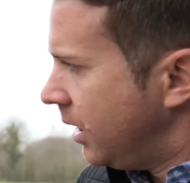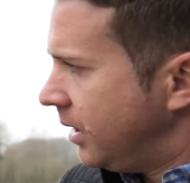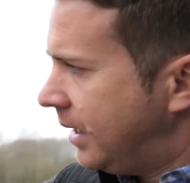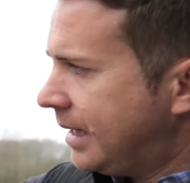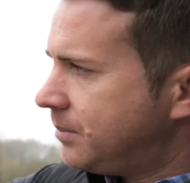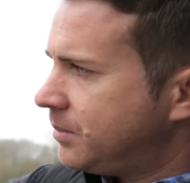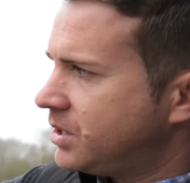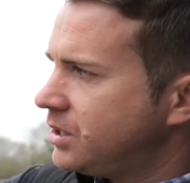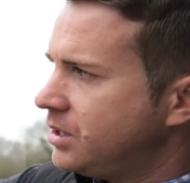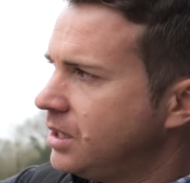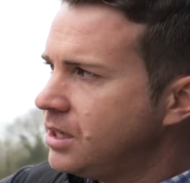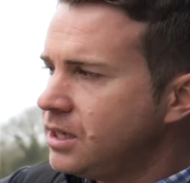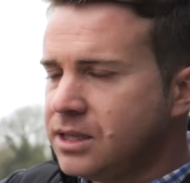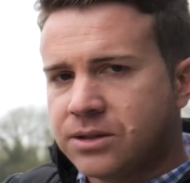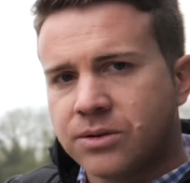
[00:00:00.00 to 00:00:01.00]
That
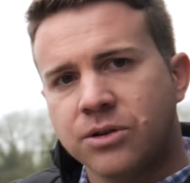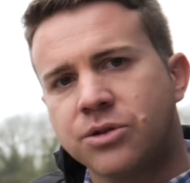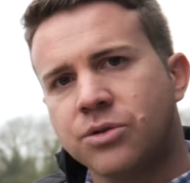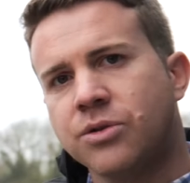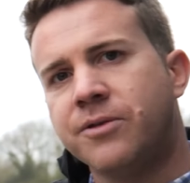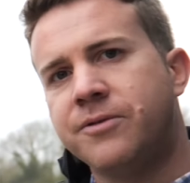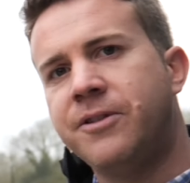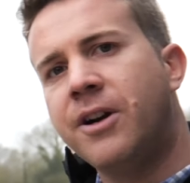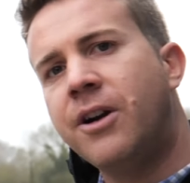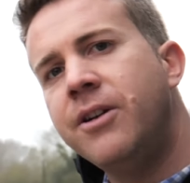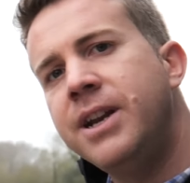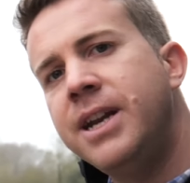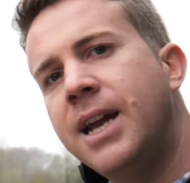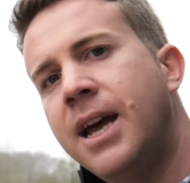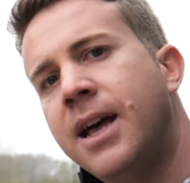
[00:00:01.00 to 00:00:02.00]
machine is also
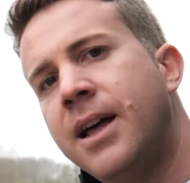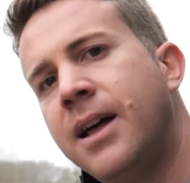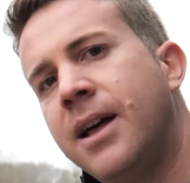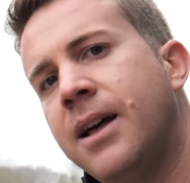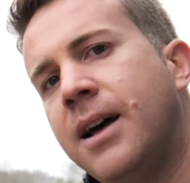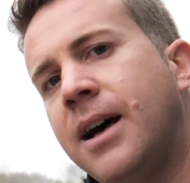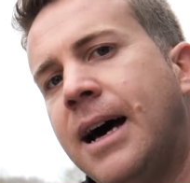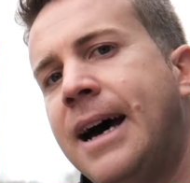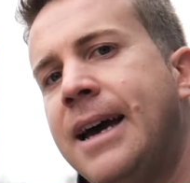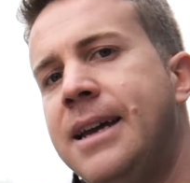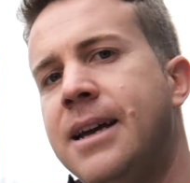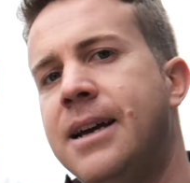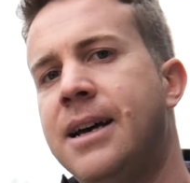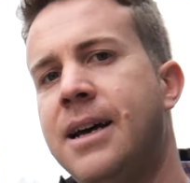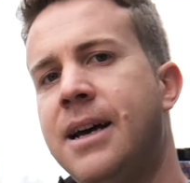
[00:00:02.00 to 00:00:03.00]
very high
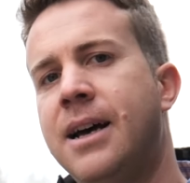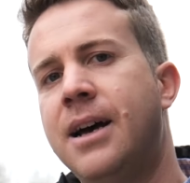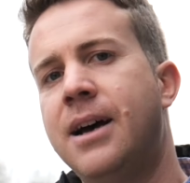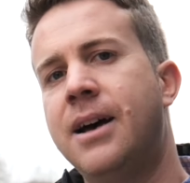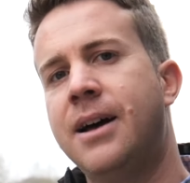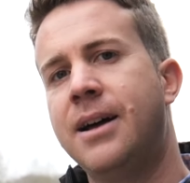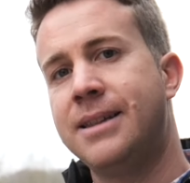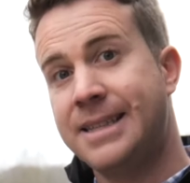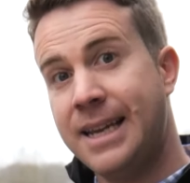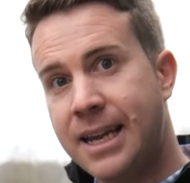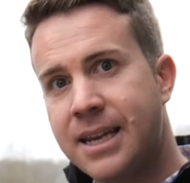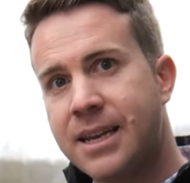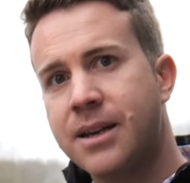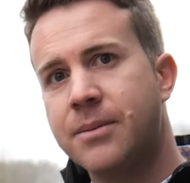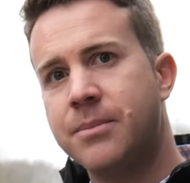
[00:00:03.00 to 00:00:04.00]

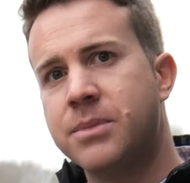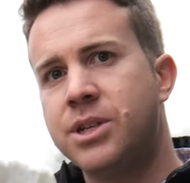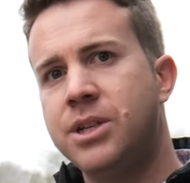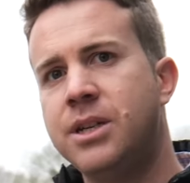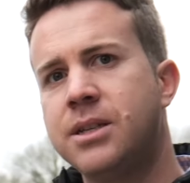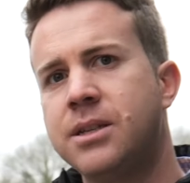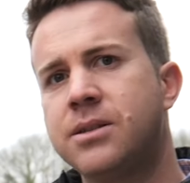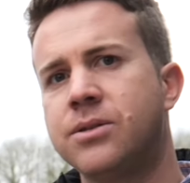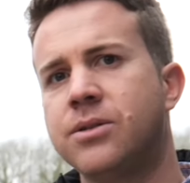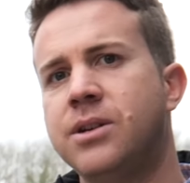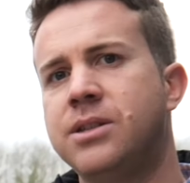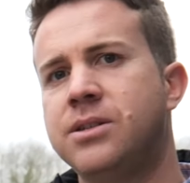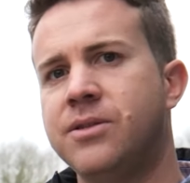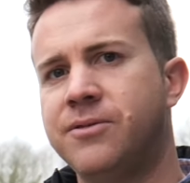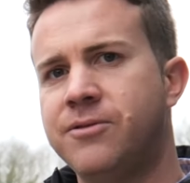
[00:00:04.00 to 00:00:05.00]
tech machine, so
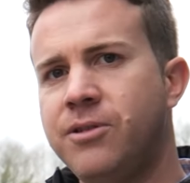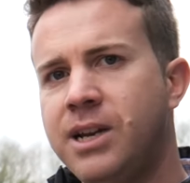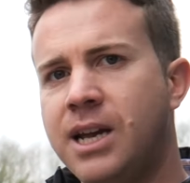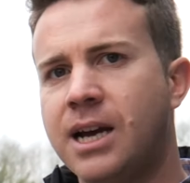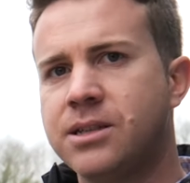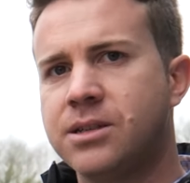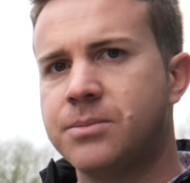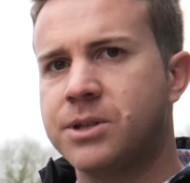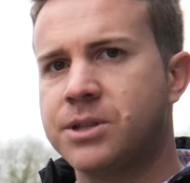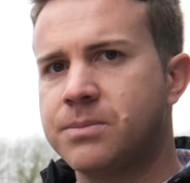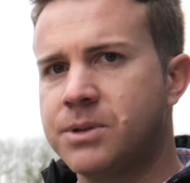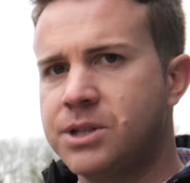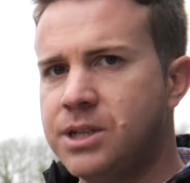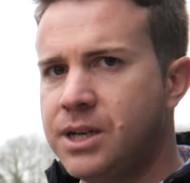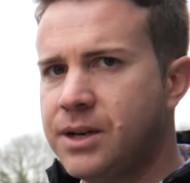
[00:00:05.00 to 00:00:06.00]
it's a fully isobus
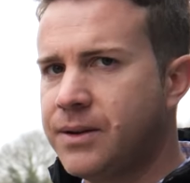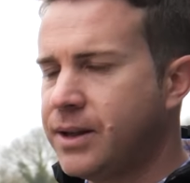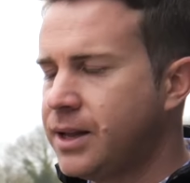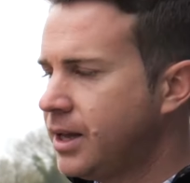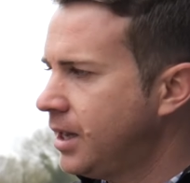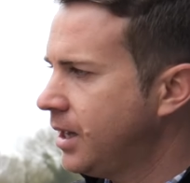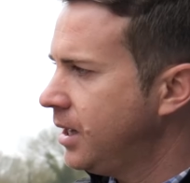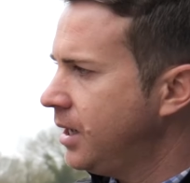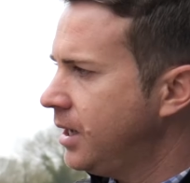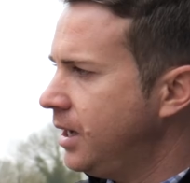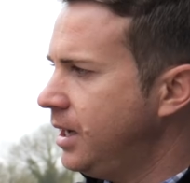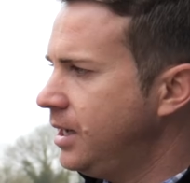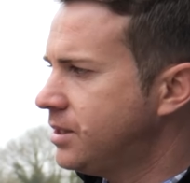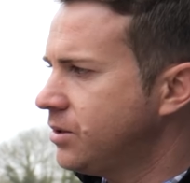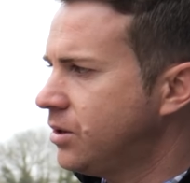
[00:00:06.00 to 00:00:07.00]
machine.
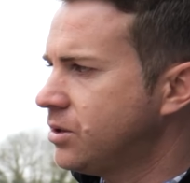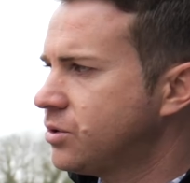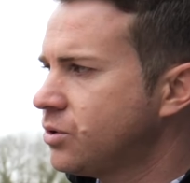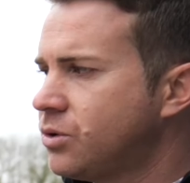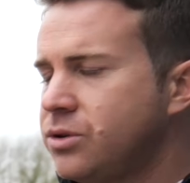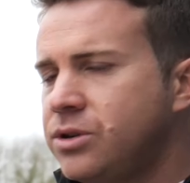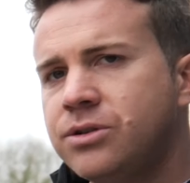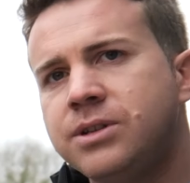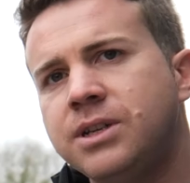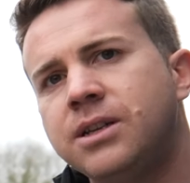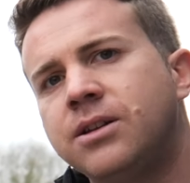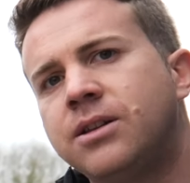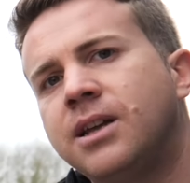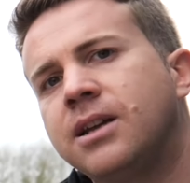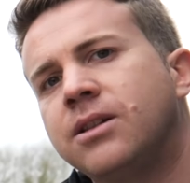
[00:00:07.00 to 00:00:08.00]
It's also using
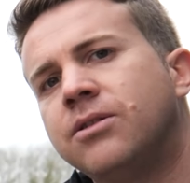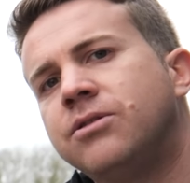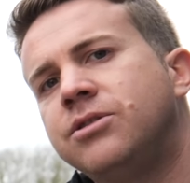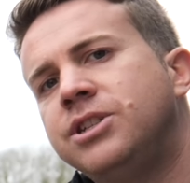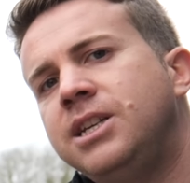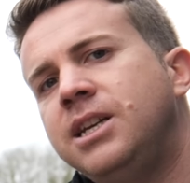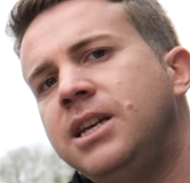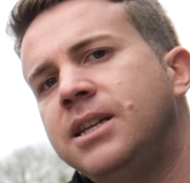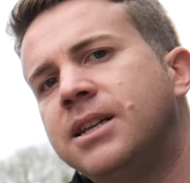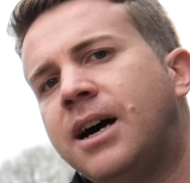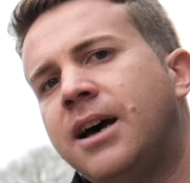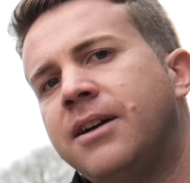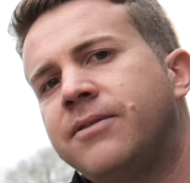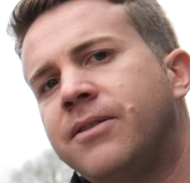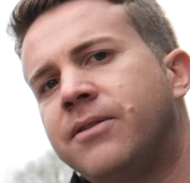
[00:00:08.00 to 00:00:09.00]
the technology
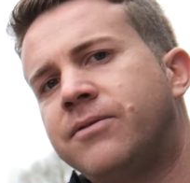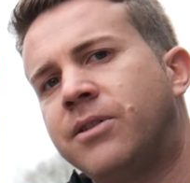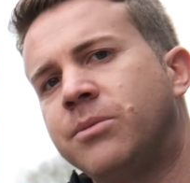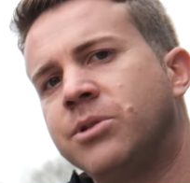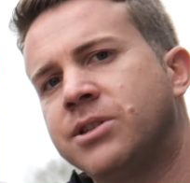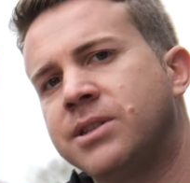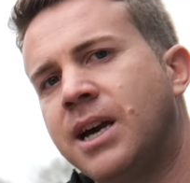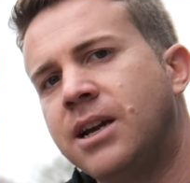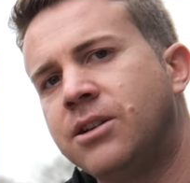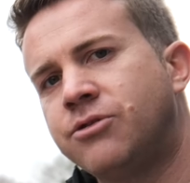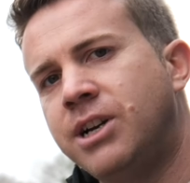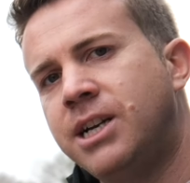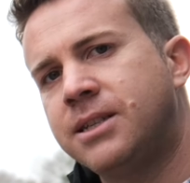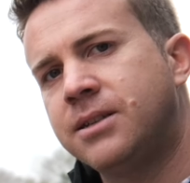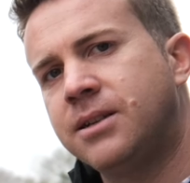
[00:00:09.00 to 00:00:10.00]
EDrive from the Sky
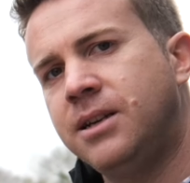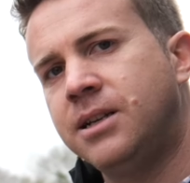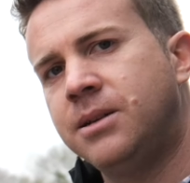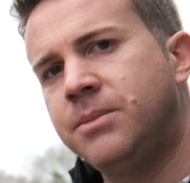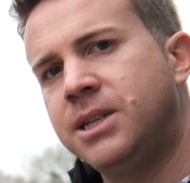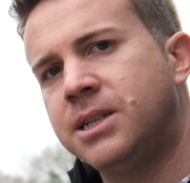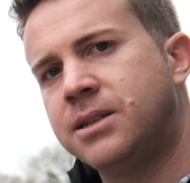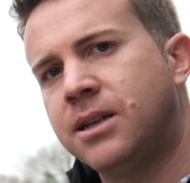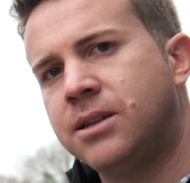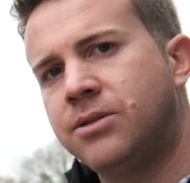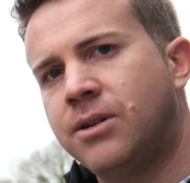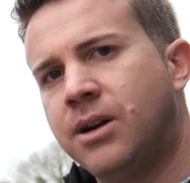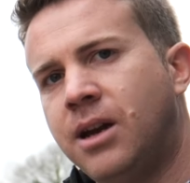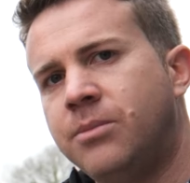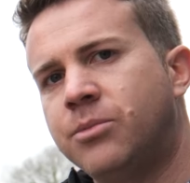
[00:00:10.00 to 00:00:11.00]
drills. It means that
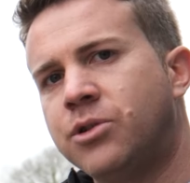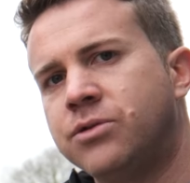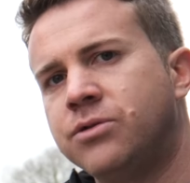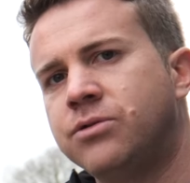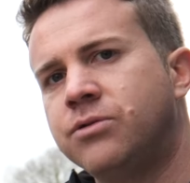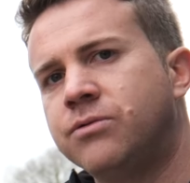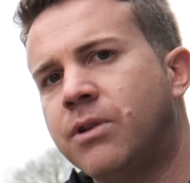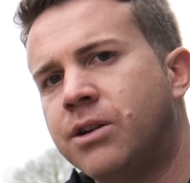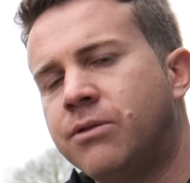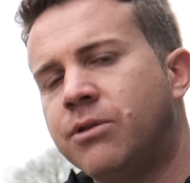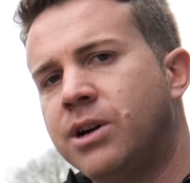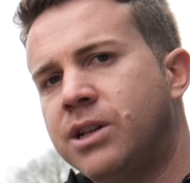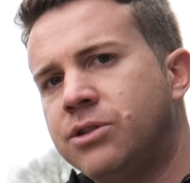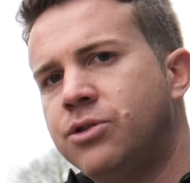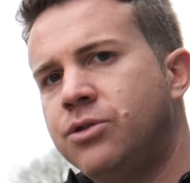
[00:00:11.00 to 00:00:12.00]
you are able to do 1
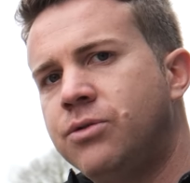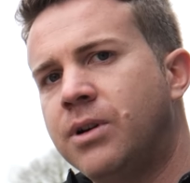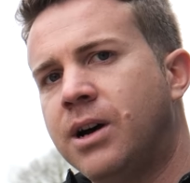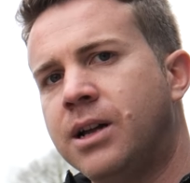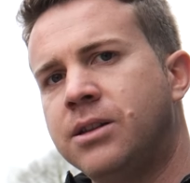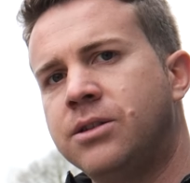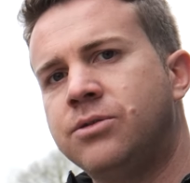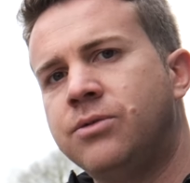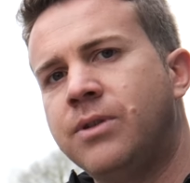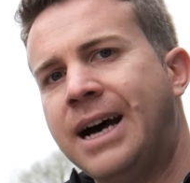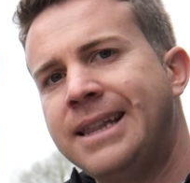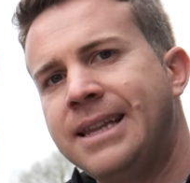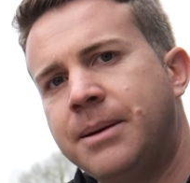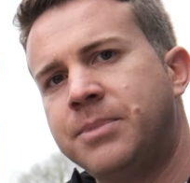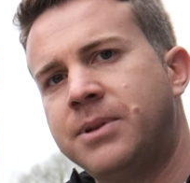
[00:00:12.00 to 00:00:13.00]
row and 2, and to
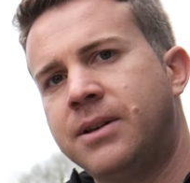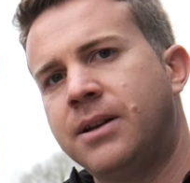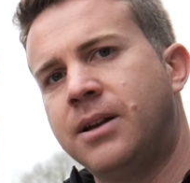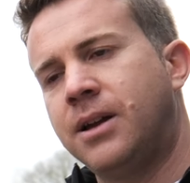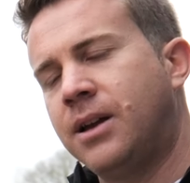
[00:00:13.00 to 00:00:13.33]
adapt